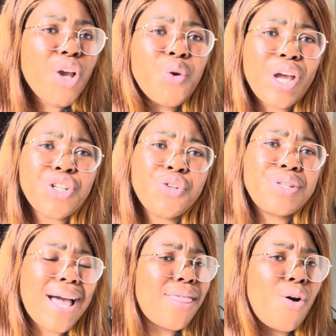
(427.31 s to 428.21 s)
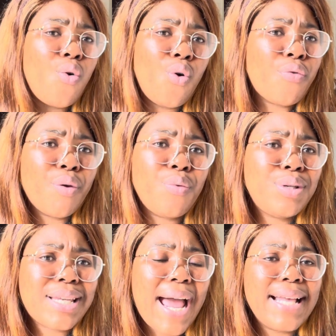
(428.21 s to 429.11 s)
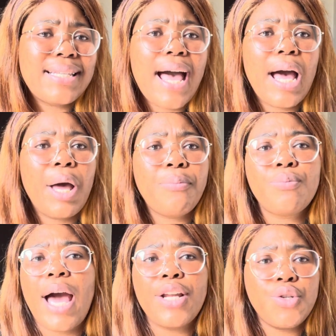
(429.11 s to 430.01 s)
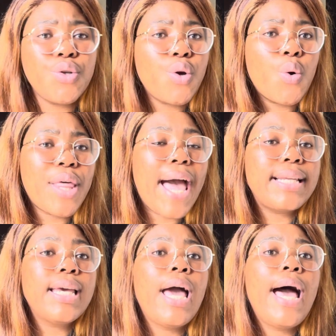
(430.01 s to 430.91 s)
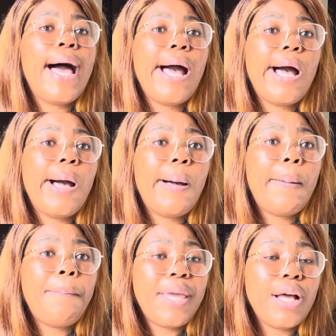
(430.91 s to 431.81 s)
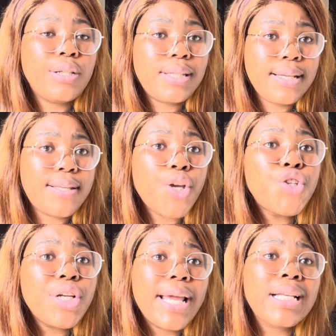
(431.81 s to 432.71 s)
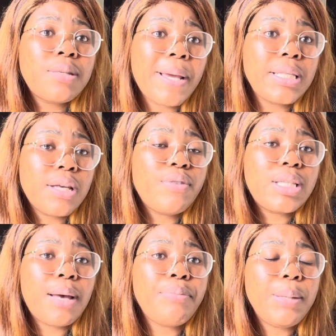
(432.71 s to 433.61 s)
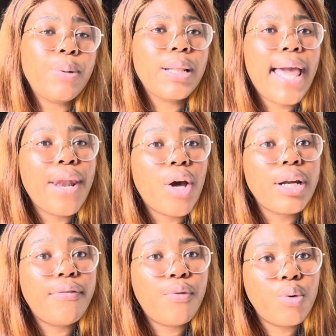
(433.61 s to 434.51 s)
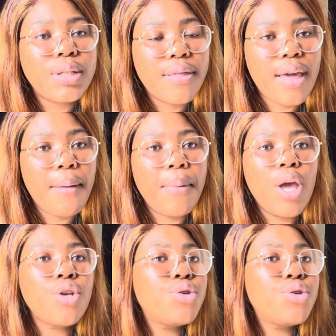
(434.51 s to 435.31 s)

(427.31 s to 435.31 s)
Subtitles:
You can choose either or of the routes, guys. I do know that PLTs are usually expensive and some people cannot afford them.